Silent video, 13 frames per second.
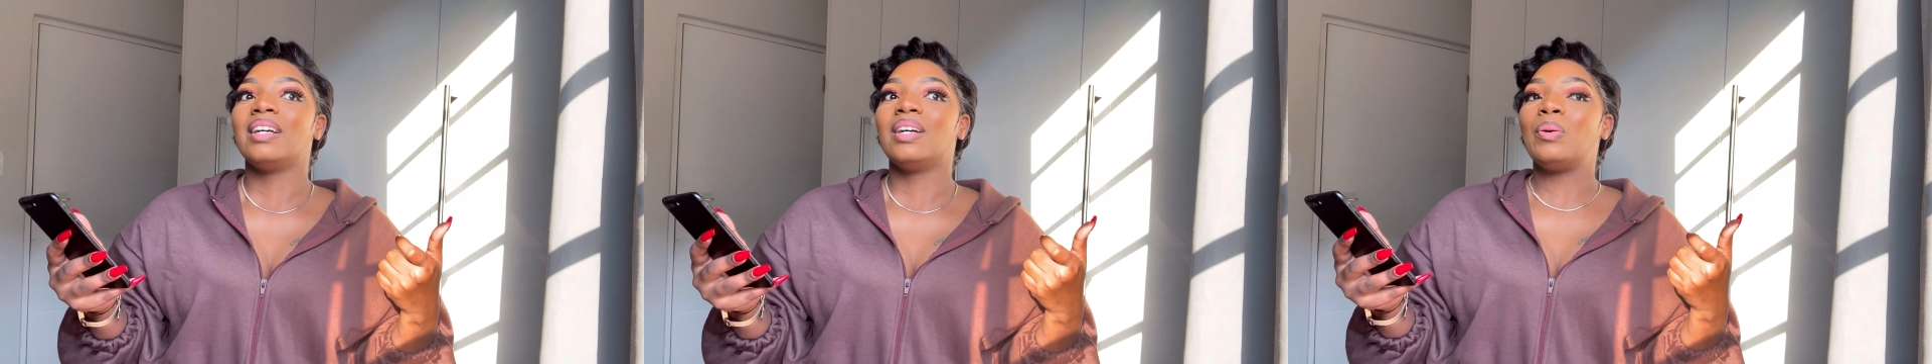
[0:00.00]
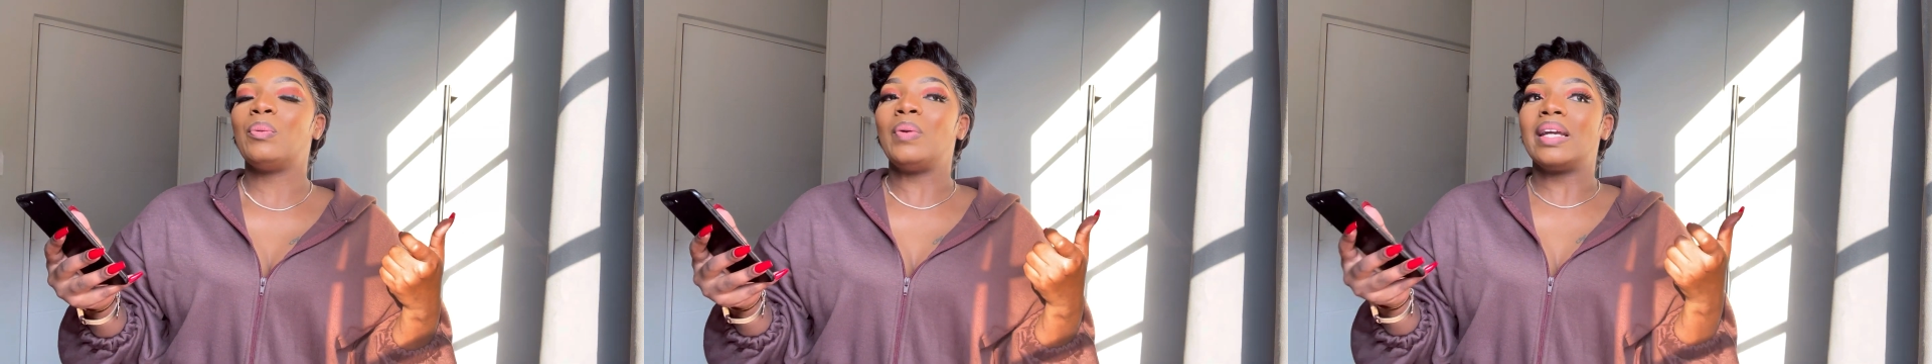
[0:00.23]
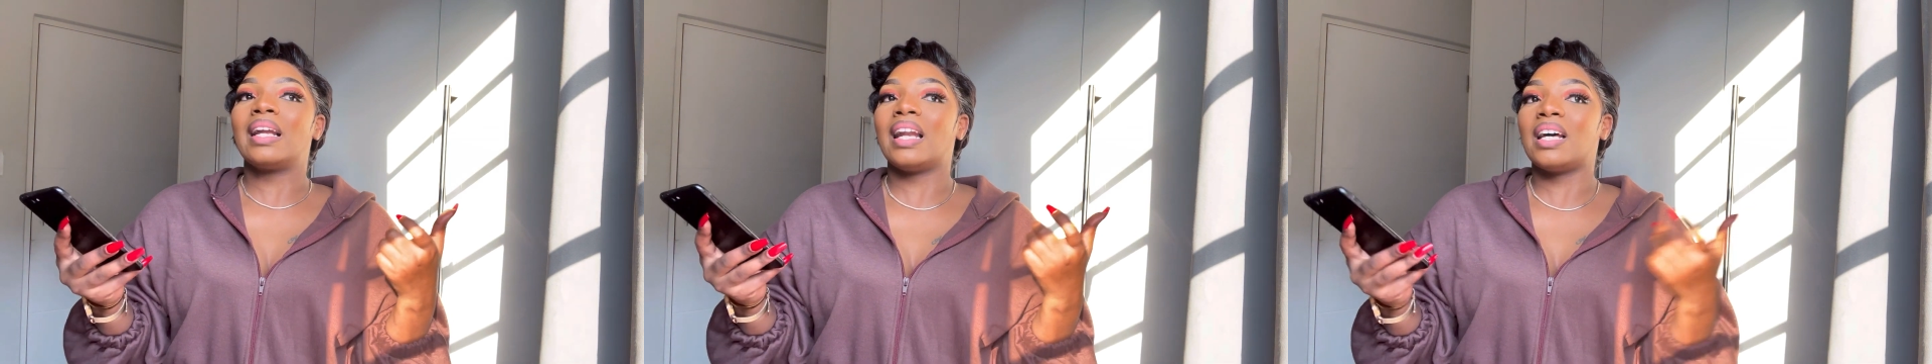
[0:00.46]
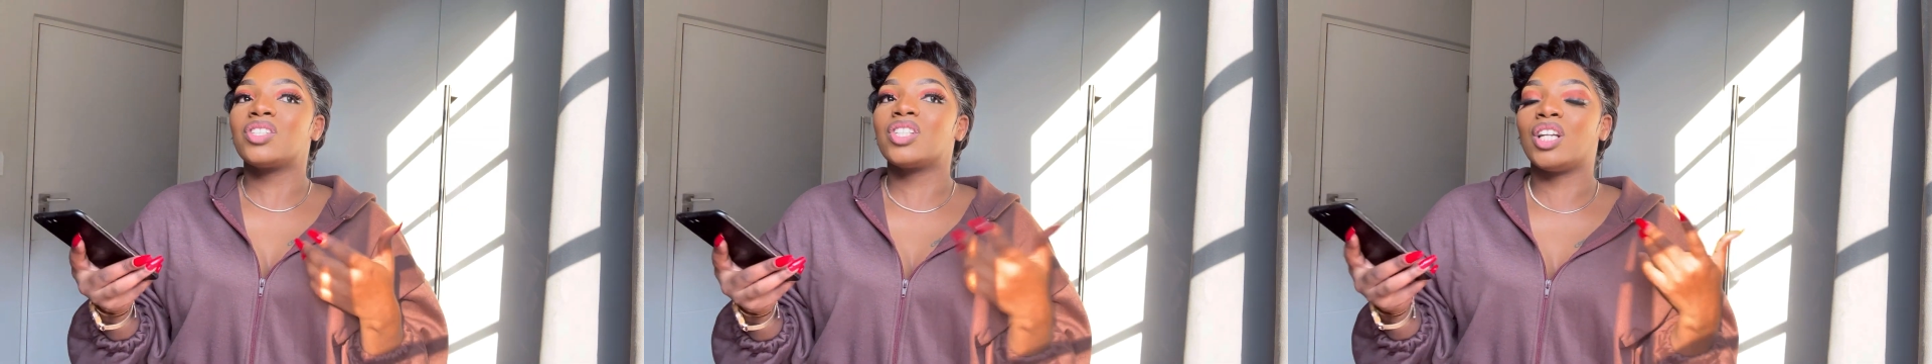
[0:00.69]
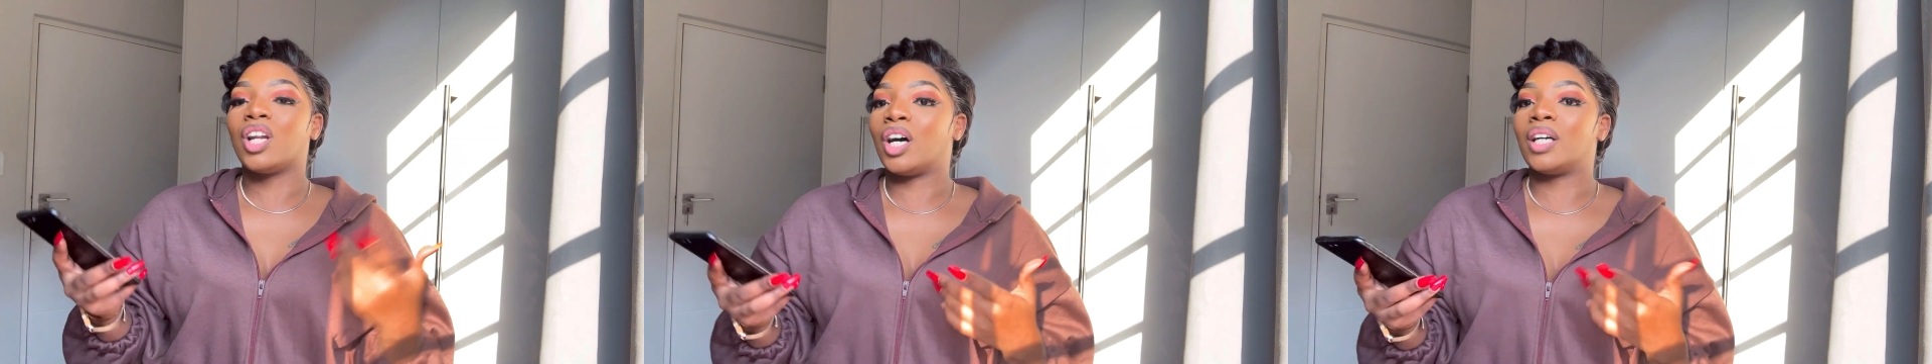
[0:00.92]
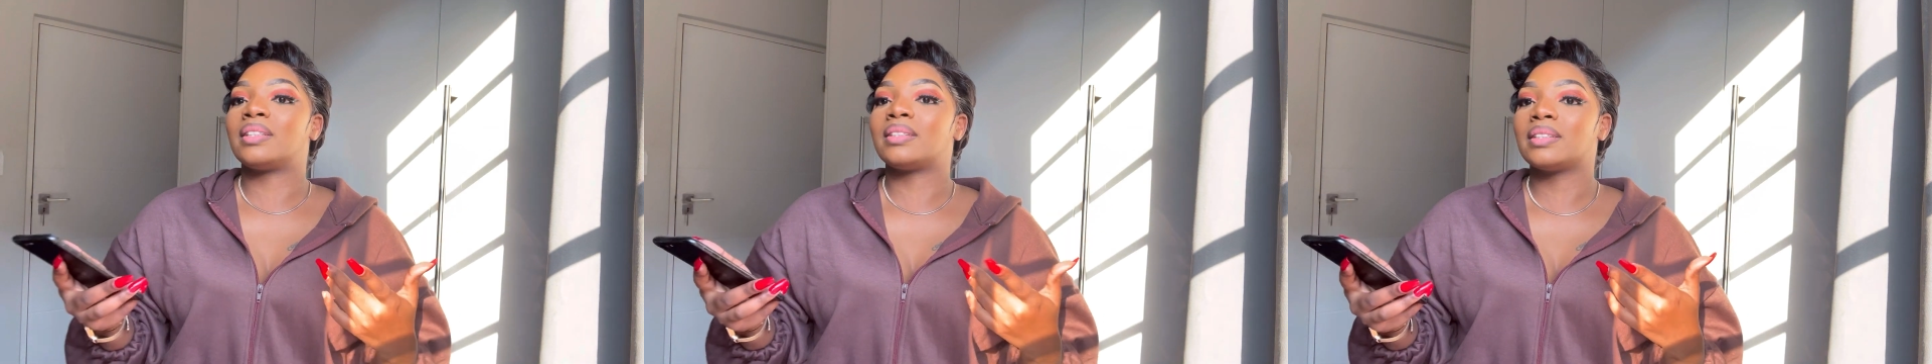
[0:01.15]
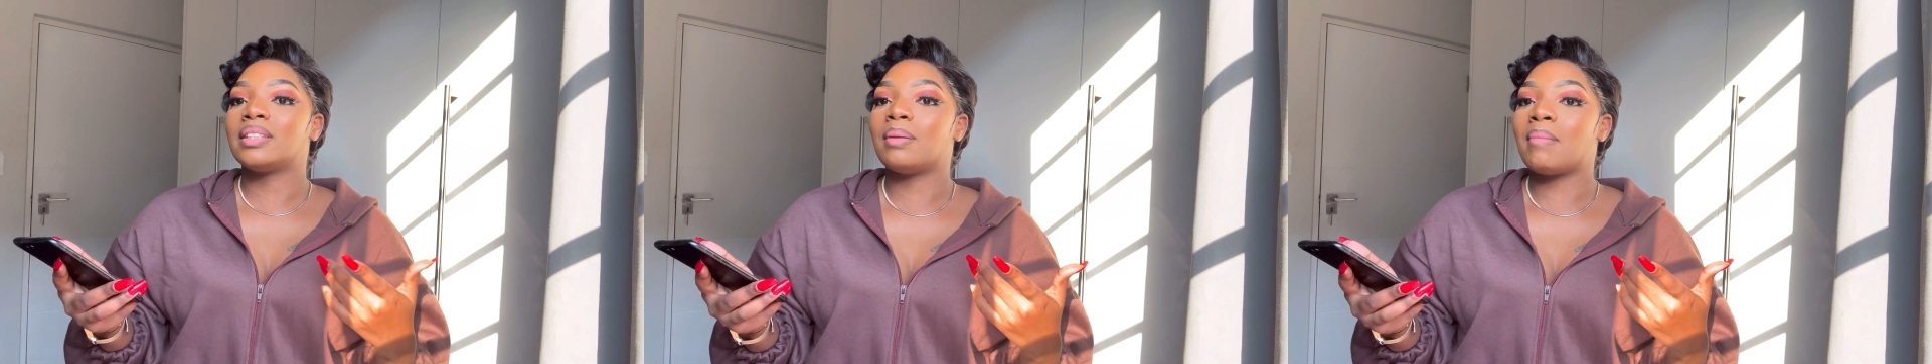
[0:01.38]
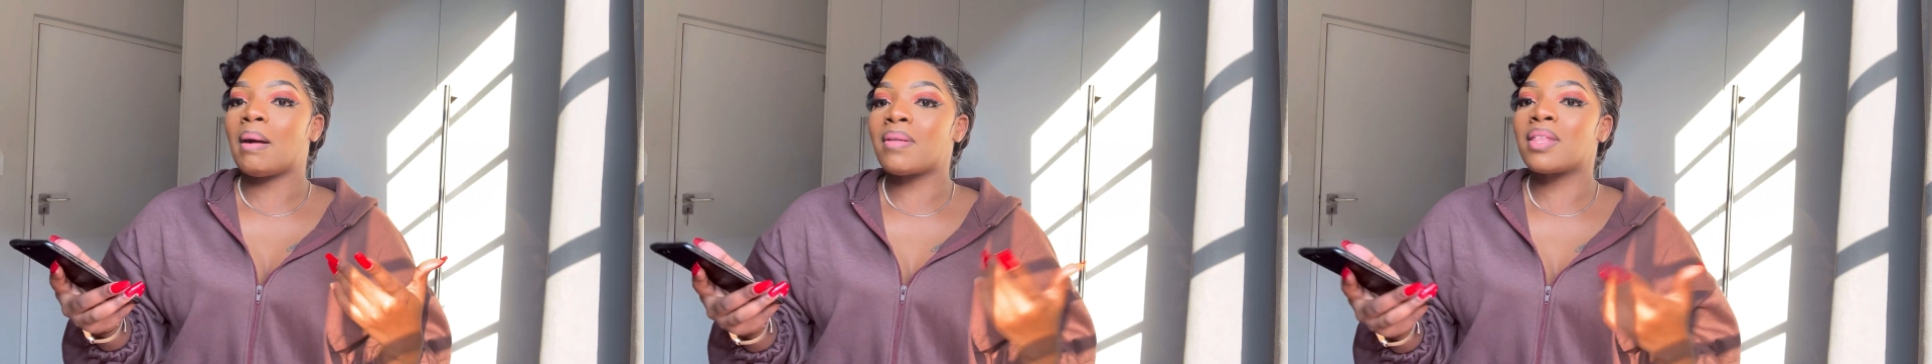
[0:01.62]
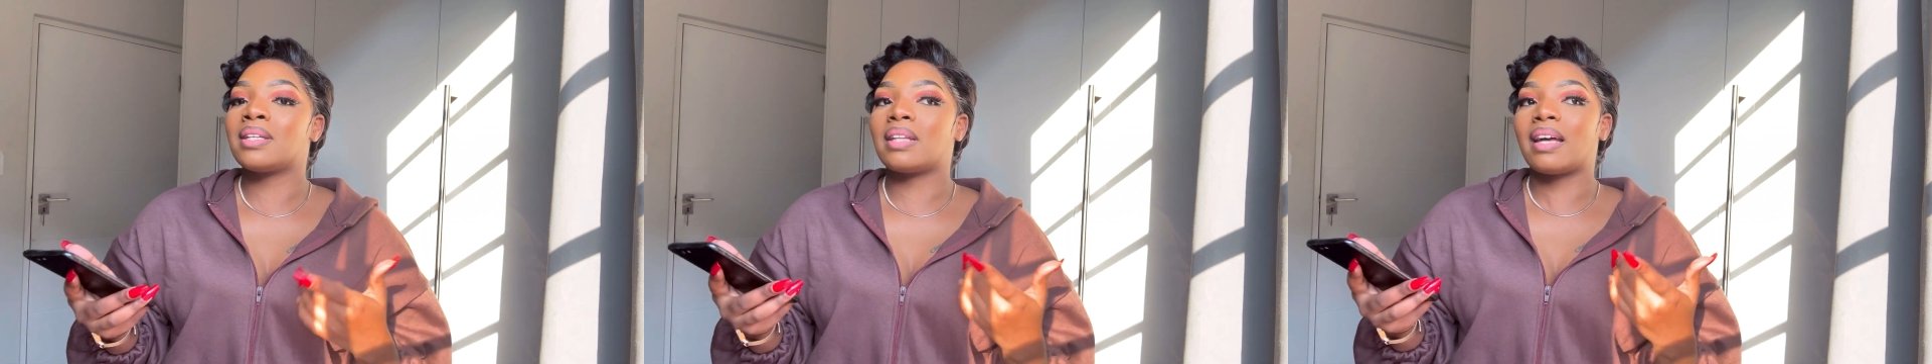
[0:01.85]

We clashed a lot. My mother,